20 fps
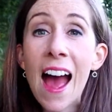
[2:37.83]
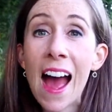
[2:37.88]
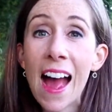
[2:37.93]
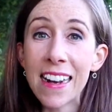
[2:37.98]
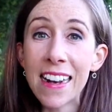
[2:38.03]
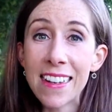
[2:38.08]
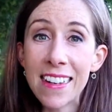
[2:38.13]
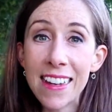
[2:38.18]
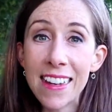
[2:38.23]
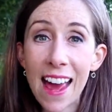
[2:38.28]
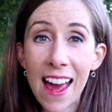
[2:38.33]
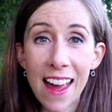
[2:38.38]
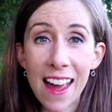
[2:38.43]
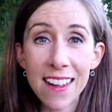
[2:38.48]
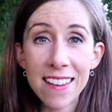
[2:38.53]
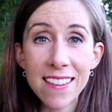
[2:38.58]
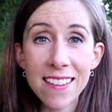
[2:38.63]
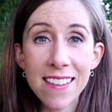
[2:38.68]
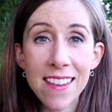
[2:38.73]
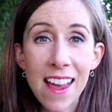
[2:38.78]
and
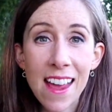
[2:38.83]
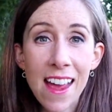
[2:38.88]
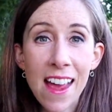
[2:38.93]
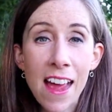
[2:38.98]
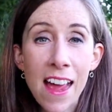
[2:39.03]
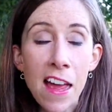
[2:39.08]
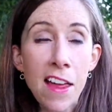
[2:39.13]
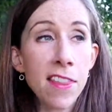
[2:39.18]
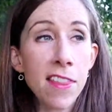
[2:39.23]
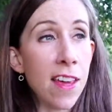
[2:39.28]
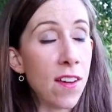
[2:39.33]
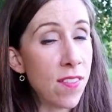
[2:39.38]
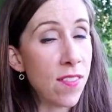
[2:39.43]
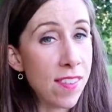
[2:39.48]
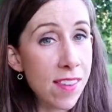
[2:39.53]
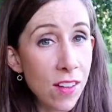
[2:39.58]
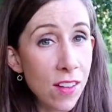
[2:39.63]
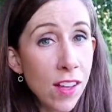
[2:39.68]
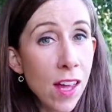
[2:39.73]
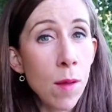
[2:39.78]
yet they've
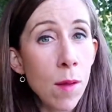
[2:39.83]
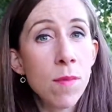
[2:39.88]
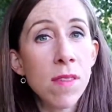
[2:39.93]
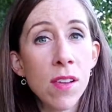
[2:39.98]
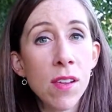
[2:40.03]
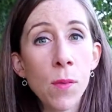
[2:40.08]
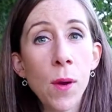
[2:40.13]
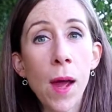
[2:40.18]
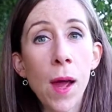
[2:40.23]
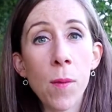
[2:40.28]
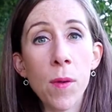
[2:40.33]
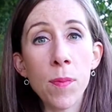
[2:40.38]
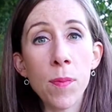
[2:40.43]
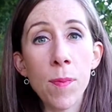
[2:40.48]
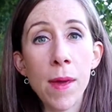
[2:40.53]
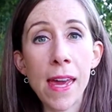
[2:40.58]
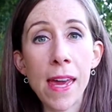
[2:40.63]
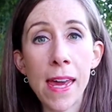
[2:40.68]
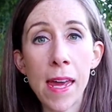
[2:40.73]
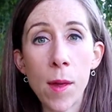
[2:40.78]
still come to work with
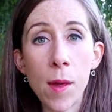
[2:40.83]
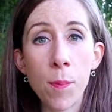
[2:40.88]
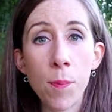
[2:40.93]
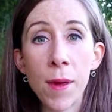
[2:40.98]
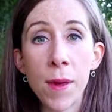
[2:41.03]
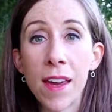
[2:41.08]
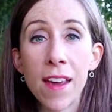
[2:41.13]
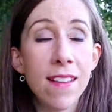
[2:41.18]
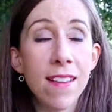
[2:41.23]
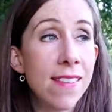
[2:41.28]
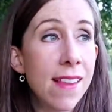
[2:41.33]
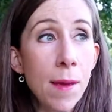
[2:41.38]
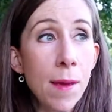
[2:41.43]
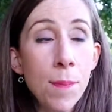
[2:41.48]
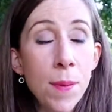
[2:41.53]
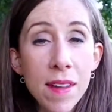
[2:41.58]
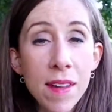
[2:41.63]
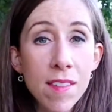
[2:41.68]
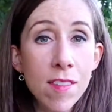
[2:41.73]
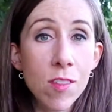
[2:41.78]
me because they've
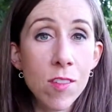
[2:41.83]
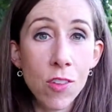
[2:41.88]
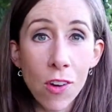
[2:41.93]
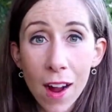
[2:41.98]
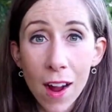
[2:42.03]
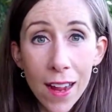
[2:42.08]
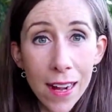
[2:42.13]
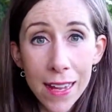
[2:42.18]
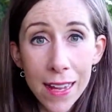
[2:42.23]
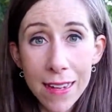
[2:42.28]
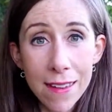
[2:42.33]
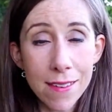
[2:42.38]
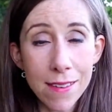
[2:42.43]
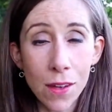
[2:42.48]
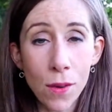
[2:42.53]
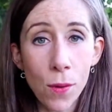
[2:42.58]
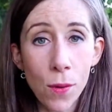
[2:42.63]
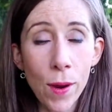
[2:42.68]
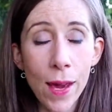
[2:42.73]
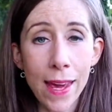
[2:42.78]
been struggling to
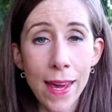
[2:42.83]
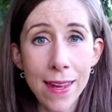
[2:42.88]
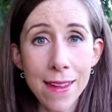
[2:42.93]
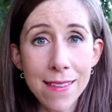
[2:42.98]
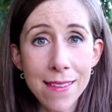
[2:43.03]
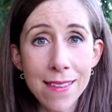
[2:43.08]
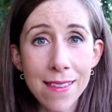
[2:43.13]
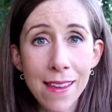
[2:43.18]
quit.